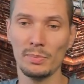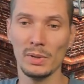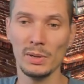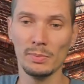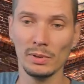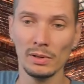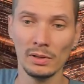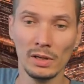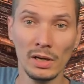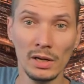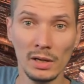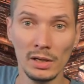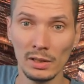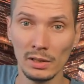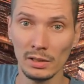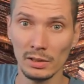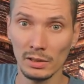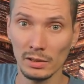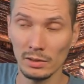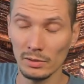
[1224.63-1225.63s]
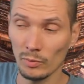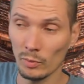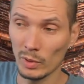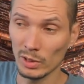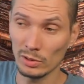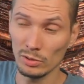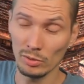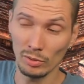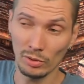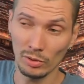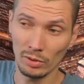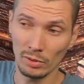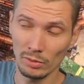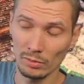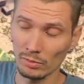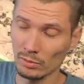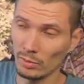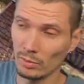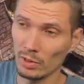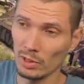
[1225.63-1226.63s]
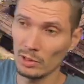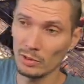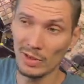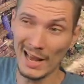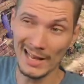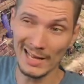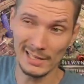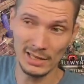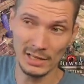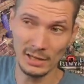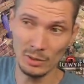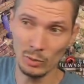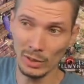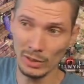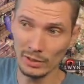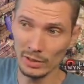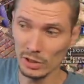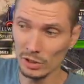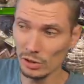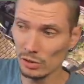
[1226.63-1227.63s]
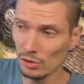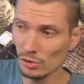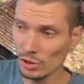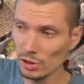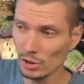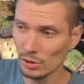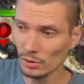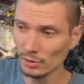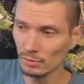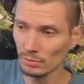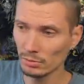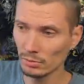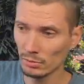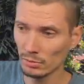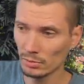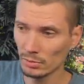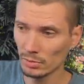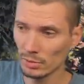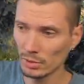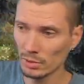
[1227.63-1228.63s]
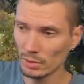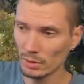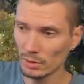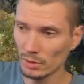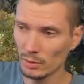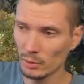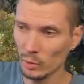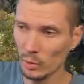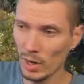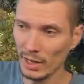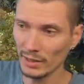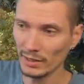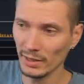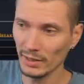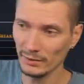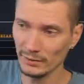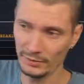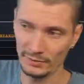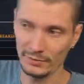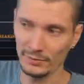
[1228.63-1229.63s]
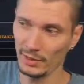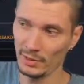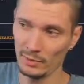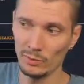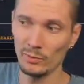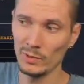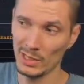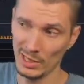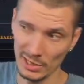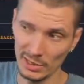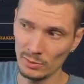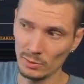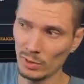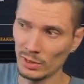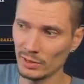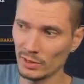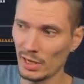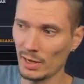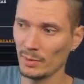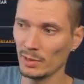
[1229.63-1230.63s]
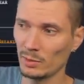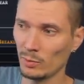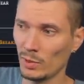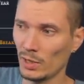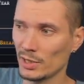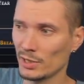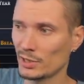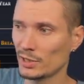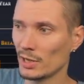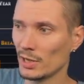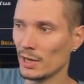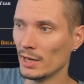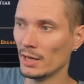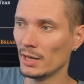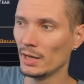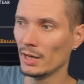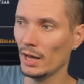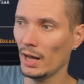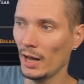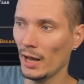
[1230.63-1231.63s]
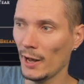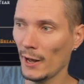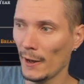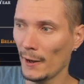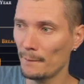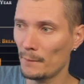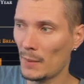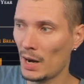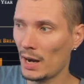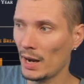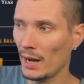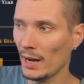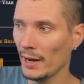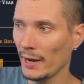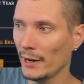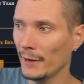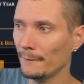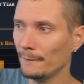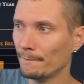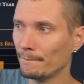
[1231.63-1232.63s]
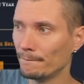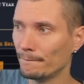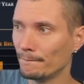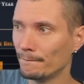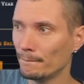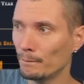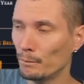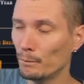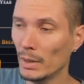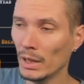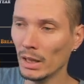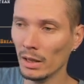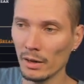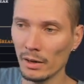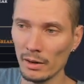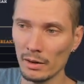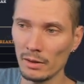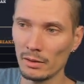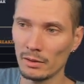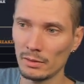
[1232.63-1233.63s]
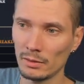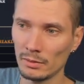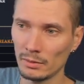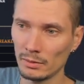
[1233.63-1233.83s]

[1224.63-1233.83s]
people. But you asking what is crucial? What if? And yes, one time it was my miller